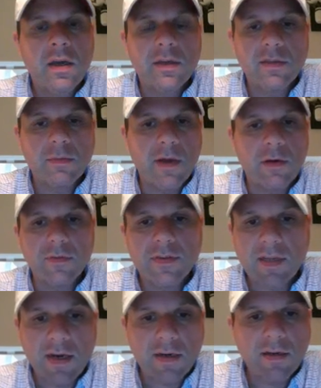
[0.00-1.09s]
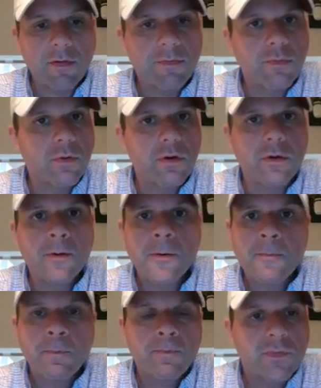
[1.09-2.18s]
It's a matter of signing up for it,
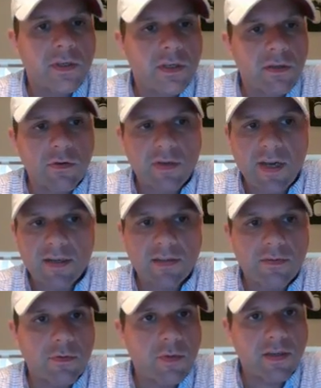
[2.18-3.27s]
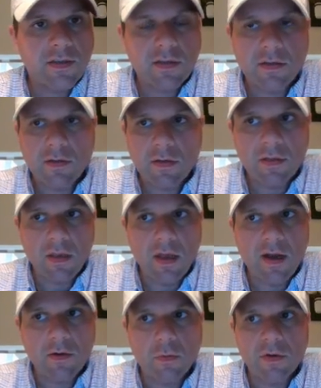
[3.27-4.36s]
getting your tax information in
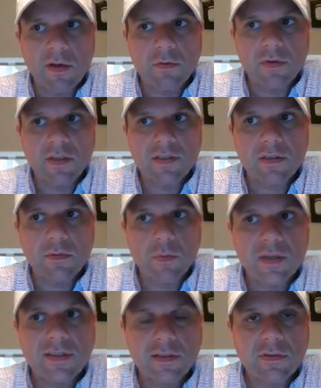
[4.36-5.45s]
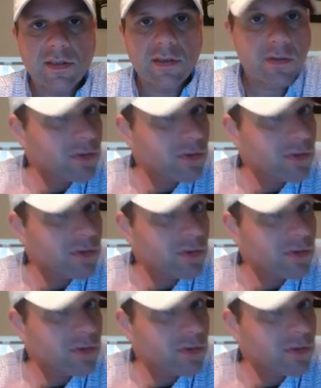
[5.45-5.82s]
line or whatever, but it's the resale sales